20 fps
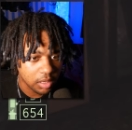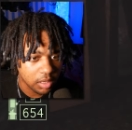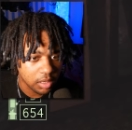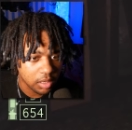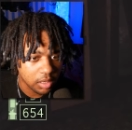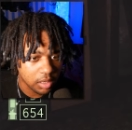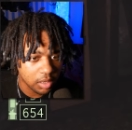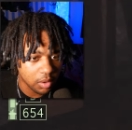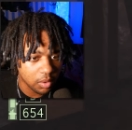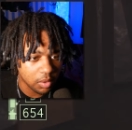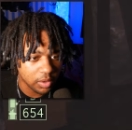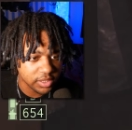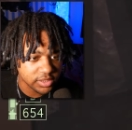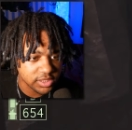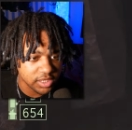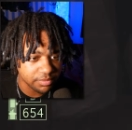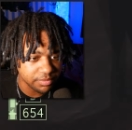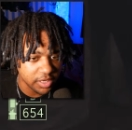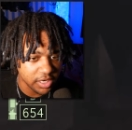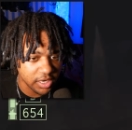Yo, is
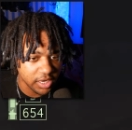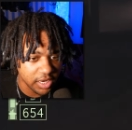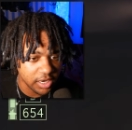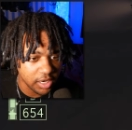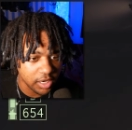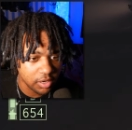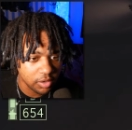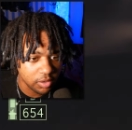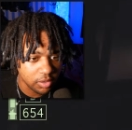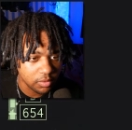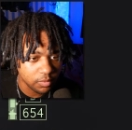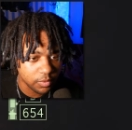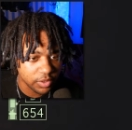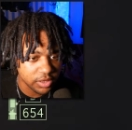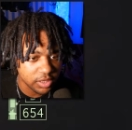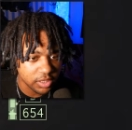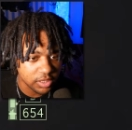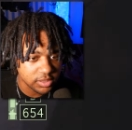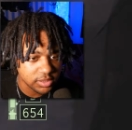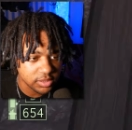something in here
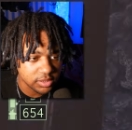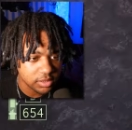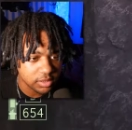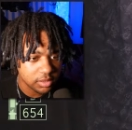with us?